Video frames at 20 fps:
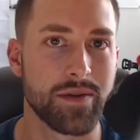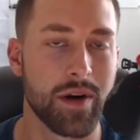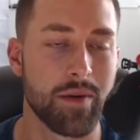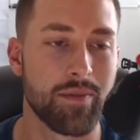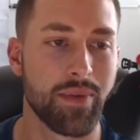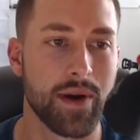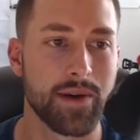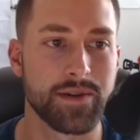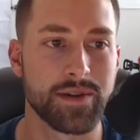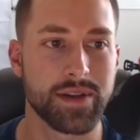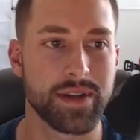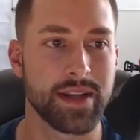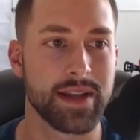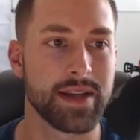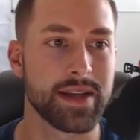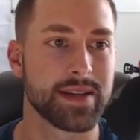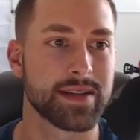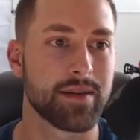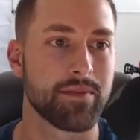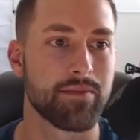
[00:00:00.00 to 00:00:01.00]
approach
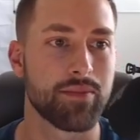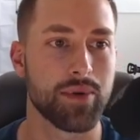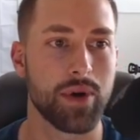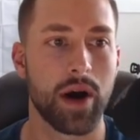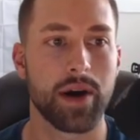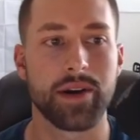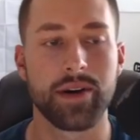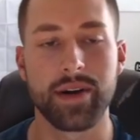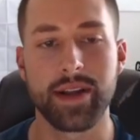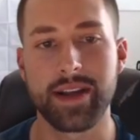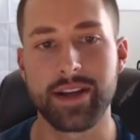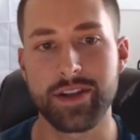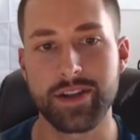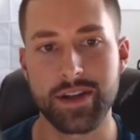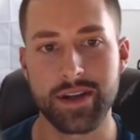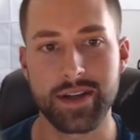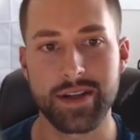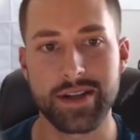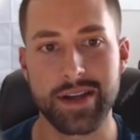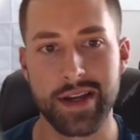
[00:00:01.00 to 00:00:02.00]
these broader
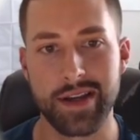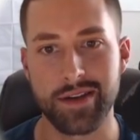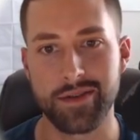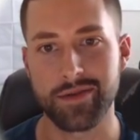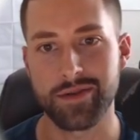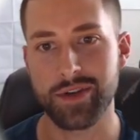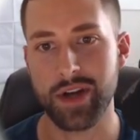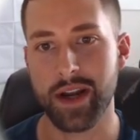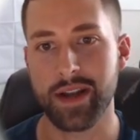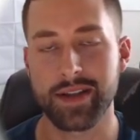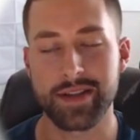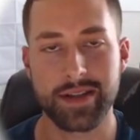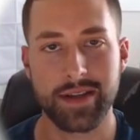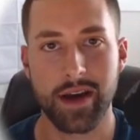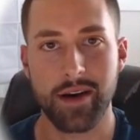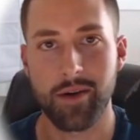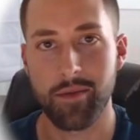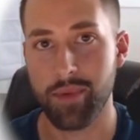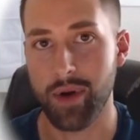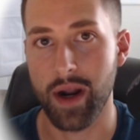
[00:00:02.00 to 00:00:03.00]
niches and you try to
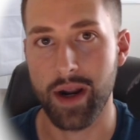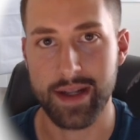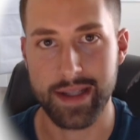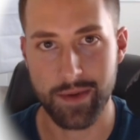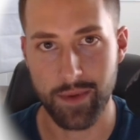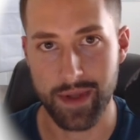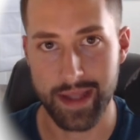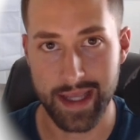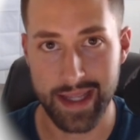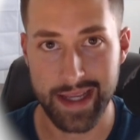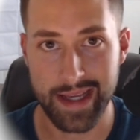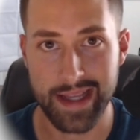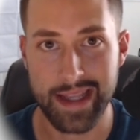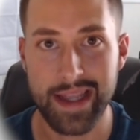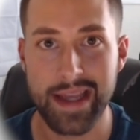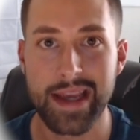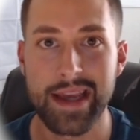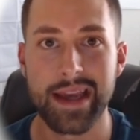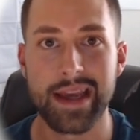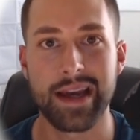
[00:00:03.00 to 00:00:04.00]
sell a product within
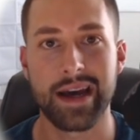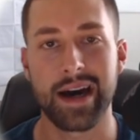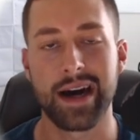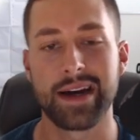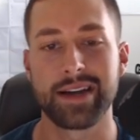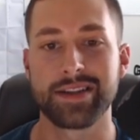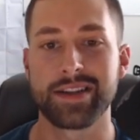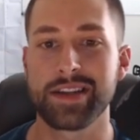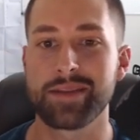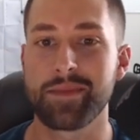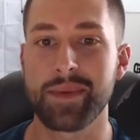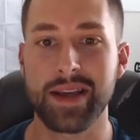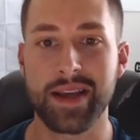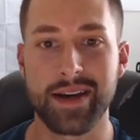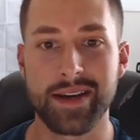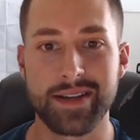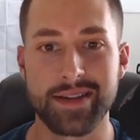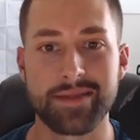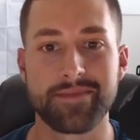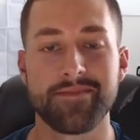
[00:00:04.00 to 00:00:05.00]
it. Just
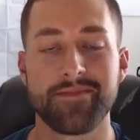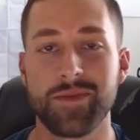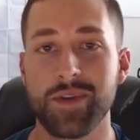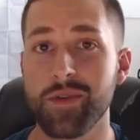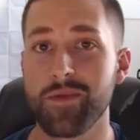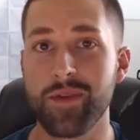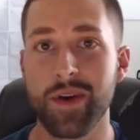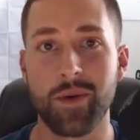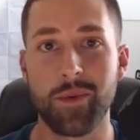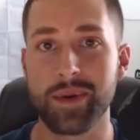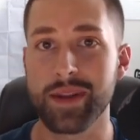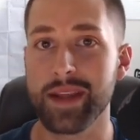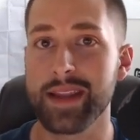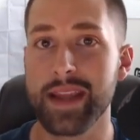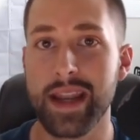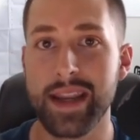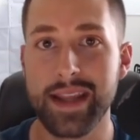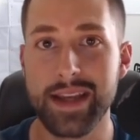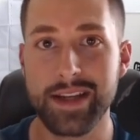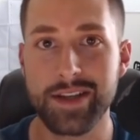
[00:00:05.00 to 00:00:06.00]
because you fit within
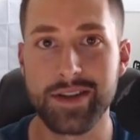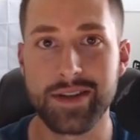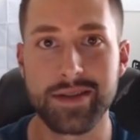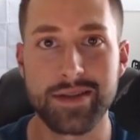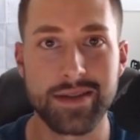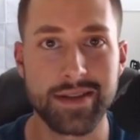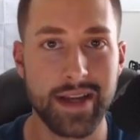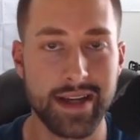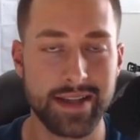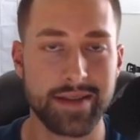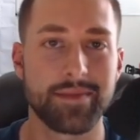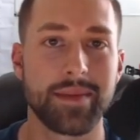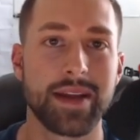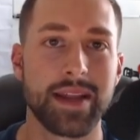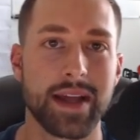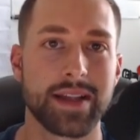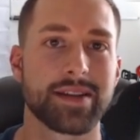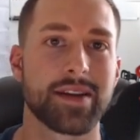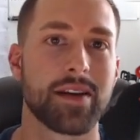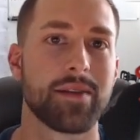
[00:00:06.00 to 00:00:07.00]
that niche doesn't mean
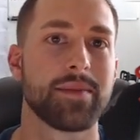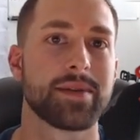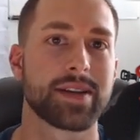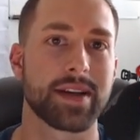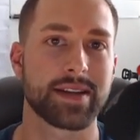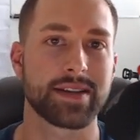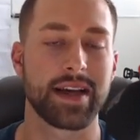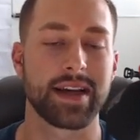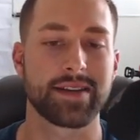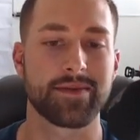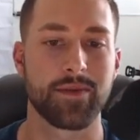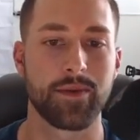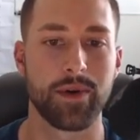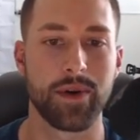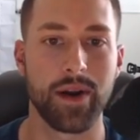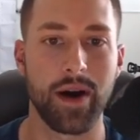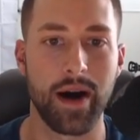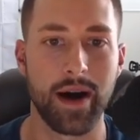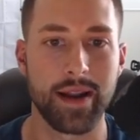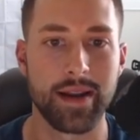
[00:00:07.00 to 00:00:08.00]
that's going to be successful or
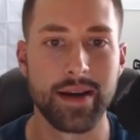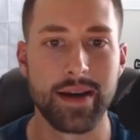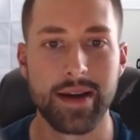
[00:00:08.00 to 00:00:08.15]
not.